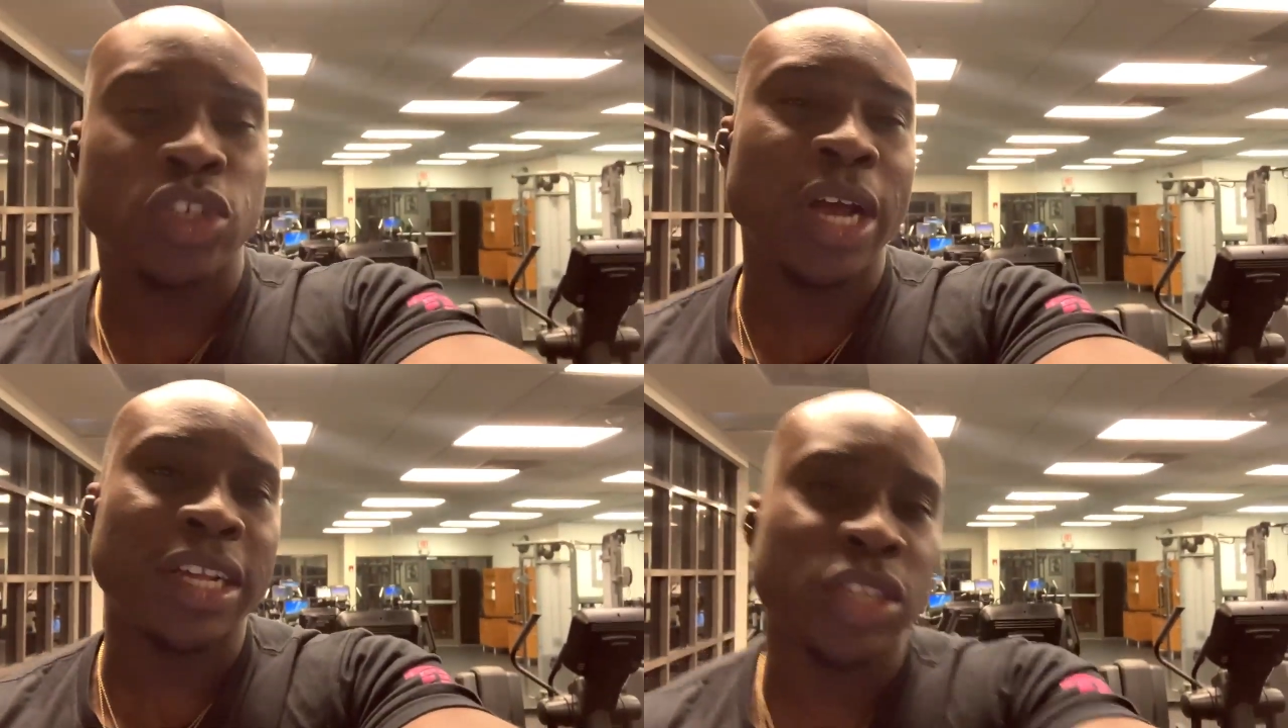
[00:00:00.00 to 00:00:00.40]

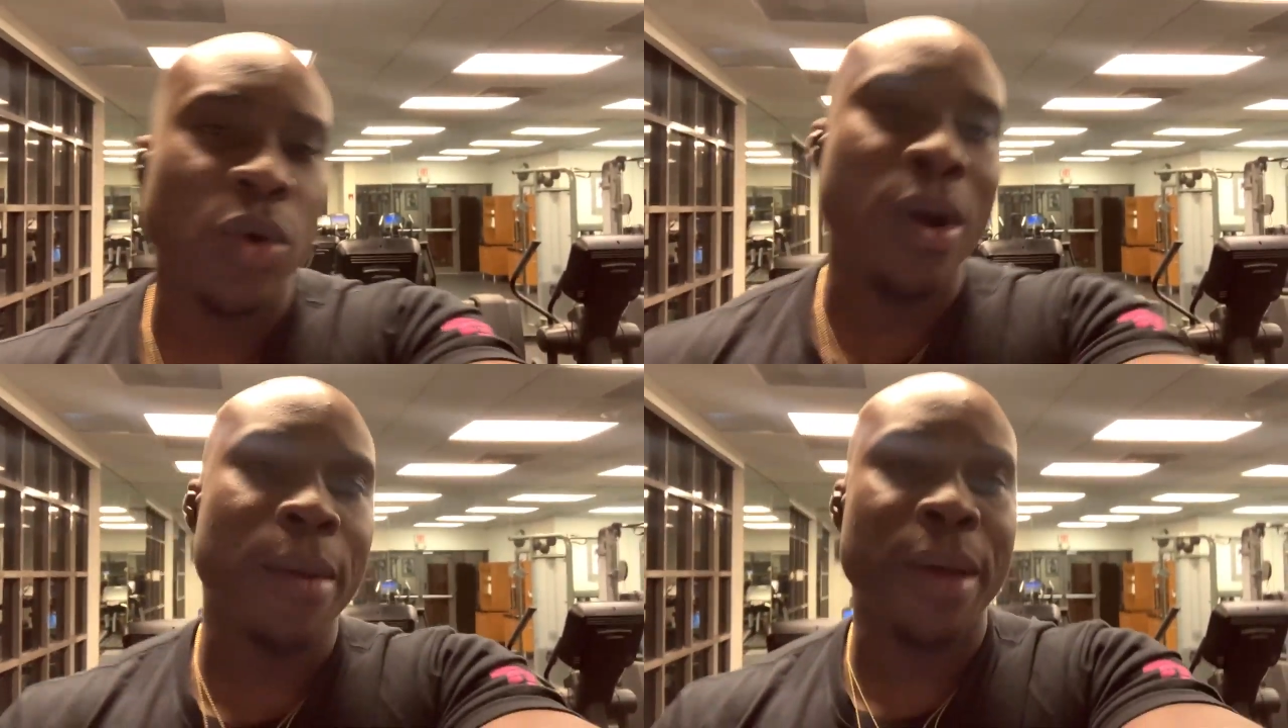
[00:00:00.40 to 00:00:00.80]
you guys know
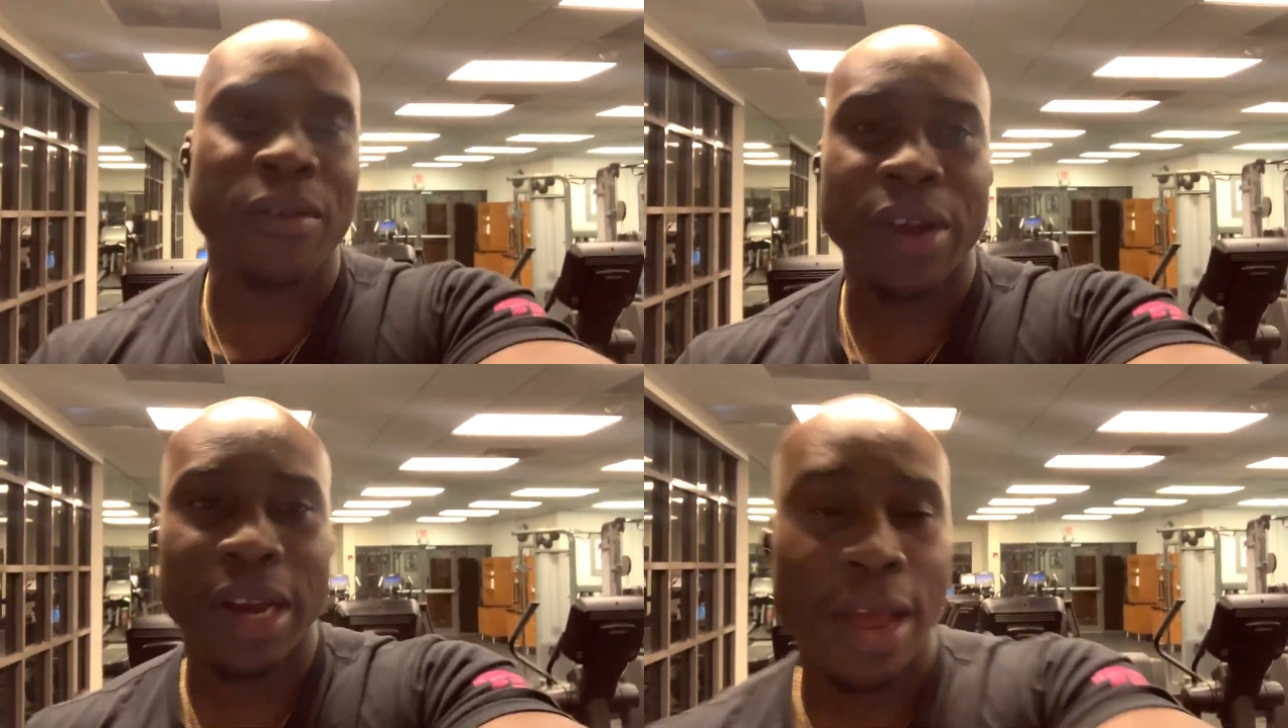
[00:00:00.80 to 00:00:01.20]
where I'm at
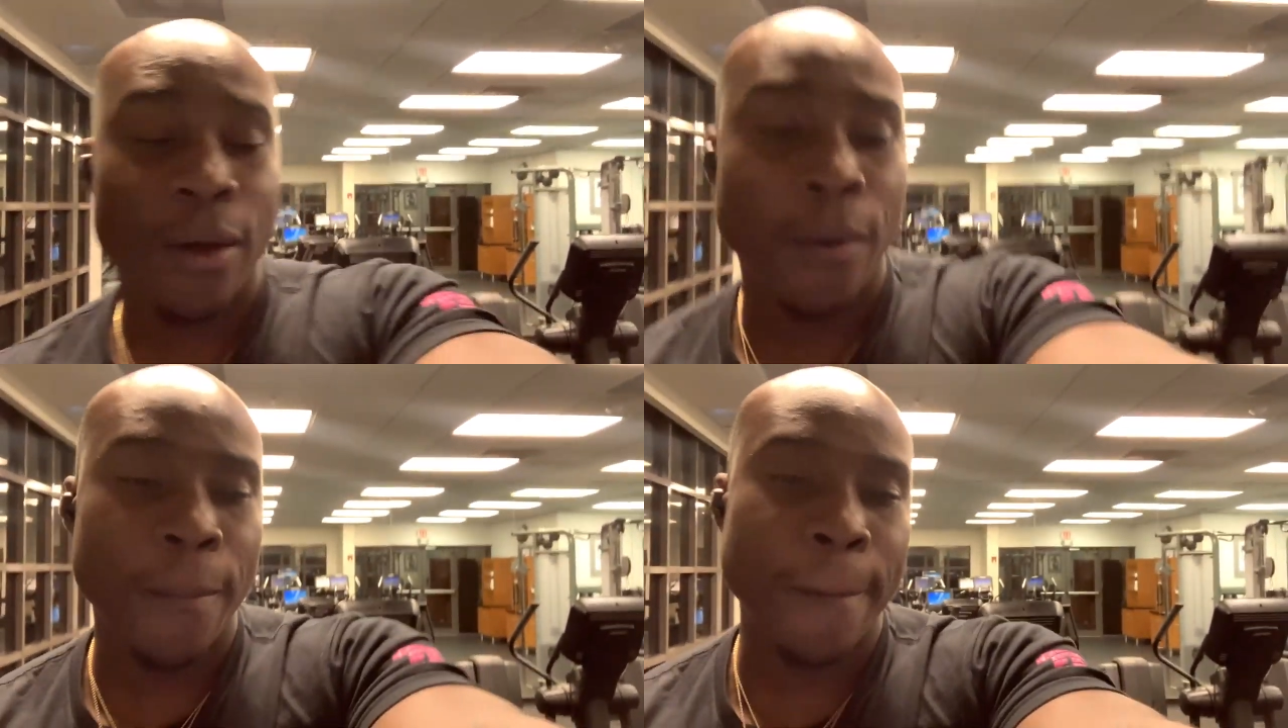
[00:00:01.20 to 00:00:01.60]
right
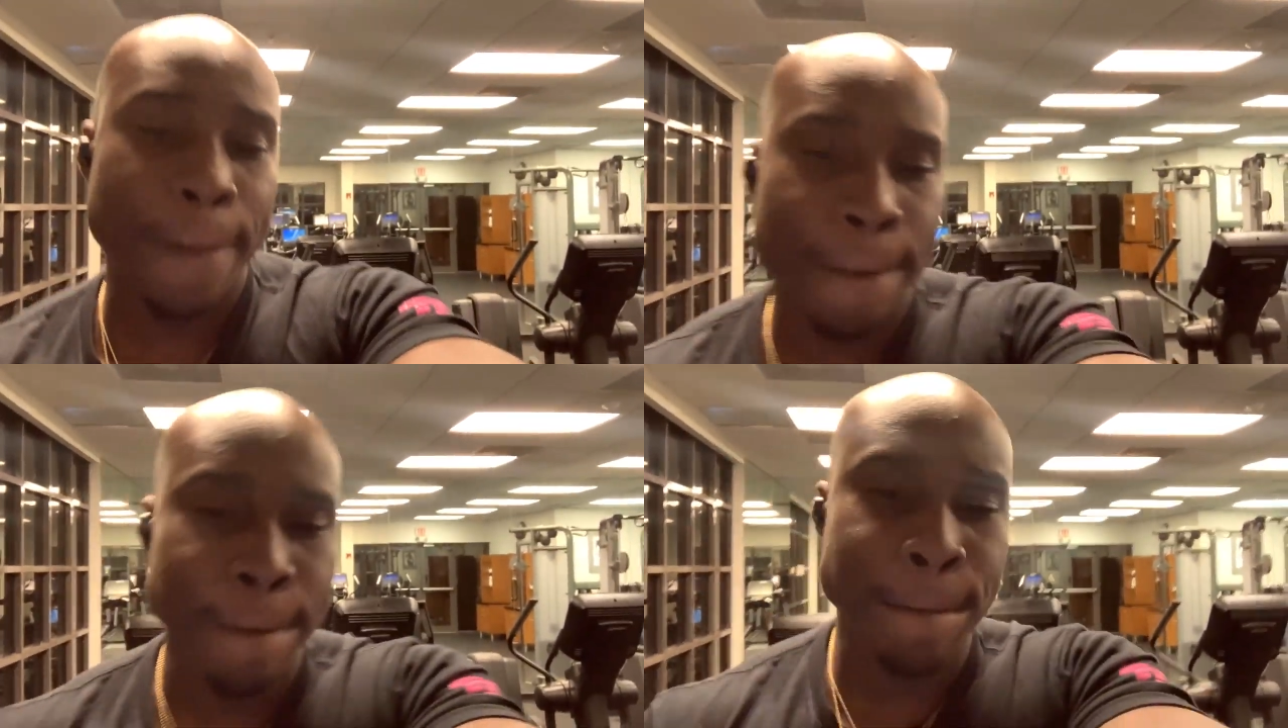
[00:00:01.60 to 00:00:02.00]
now
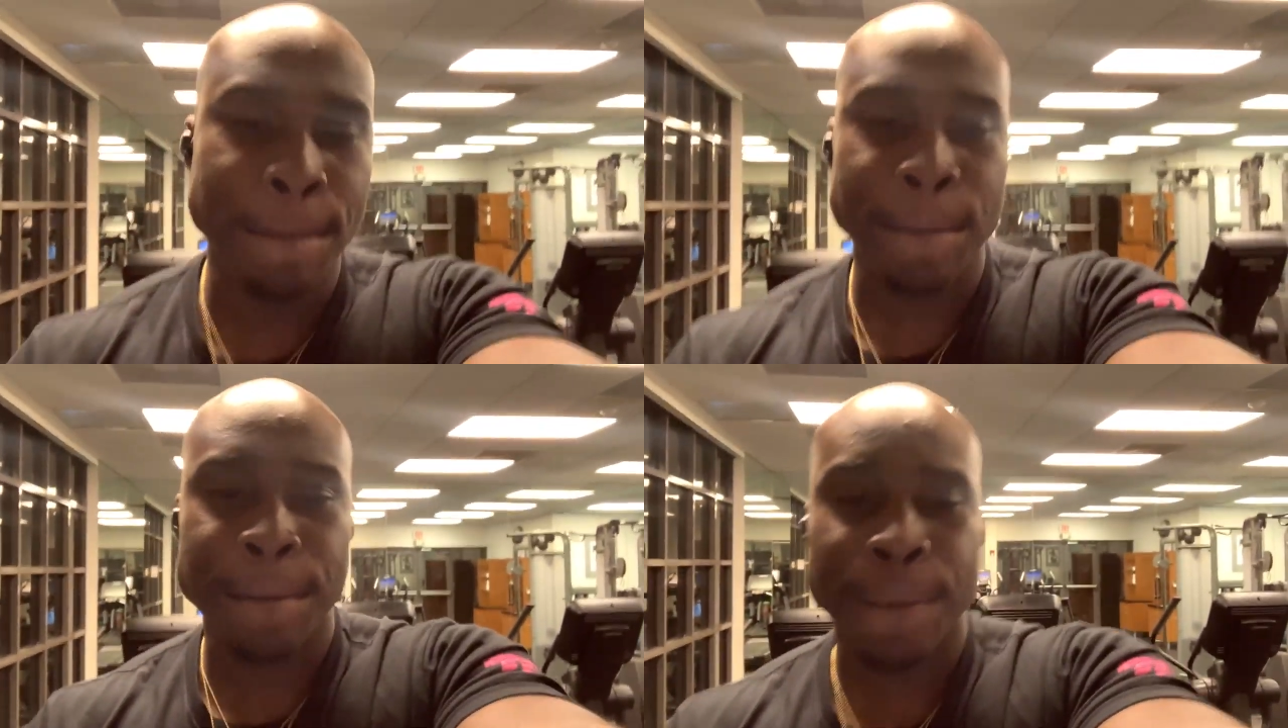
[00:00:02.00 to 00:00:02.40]

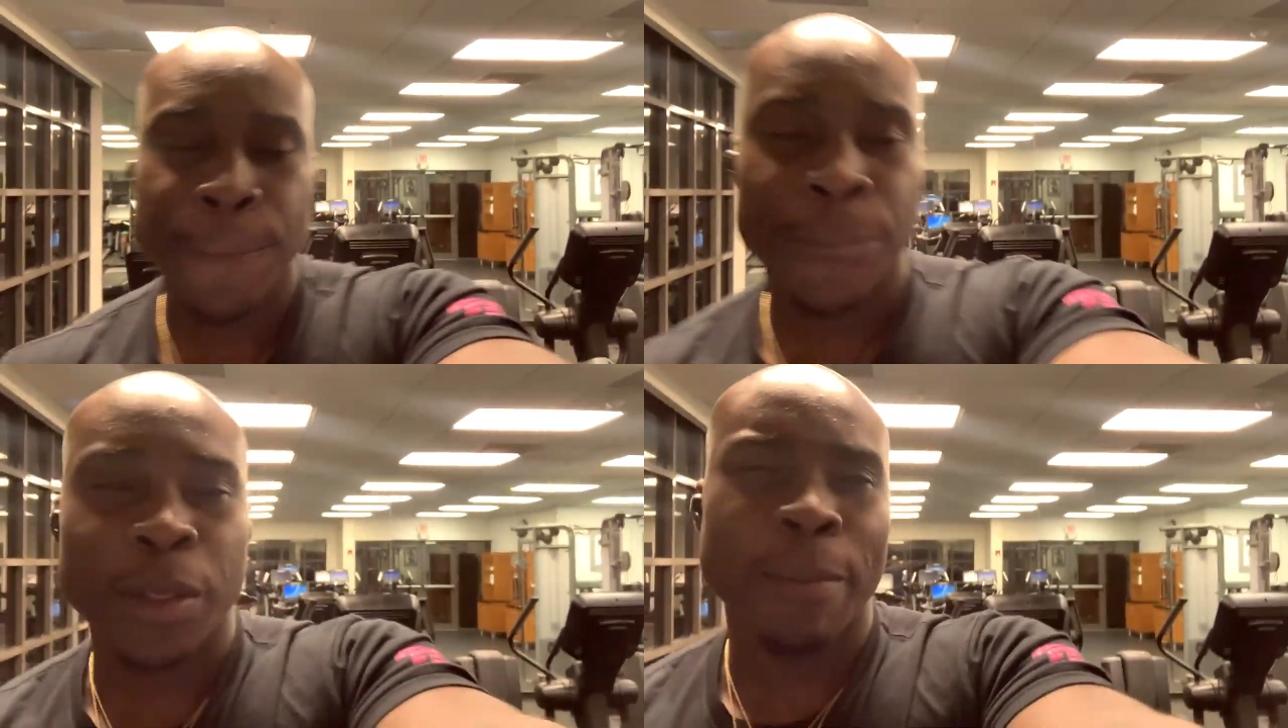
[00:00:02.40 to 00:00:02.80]

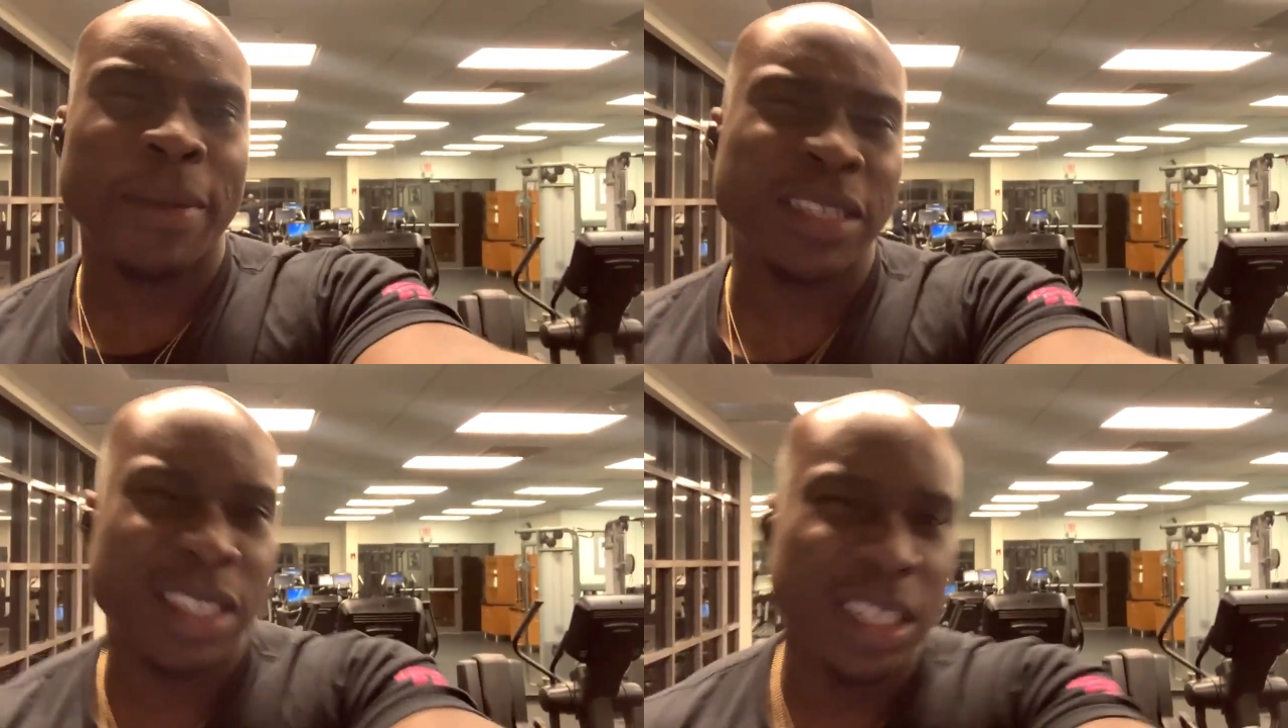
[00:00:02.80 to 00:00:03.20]

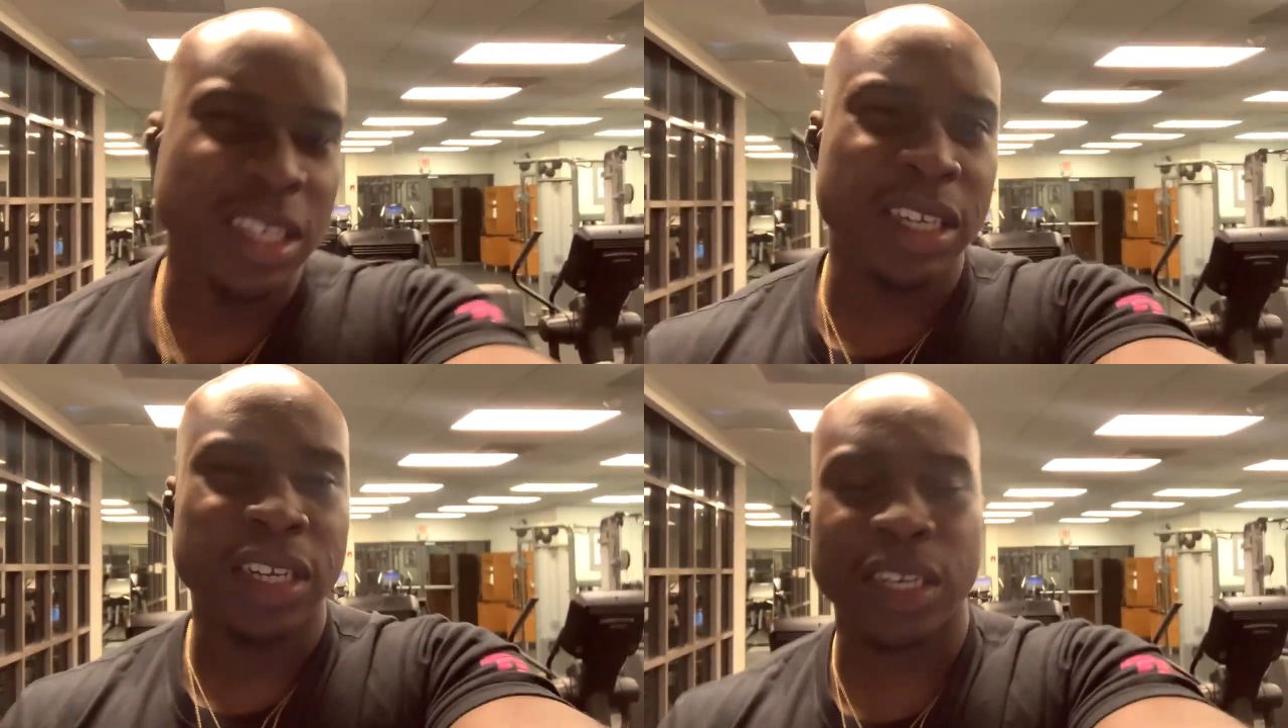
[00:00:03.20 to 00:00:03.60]
mentally,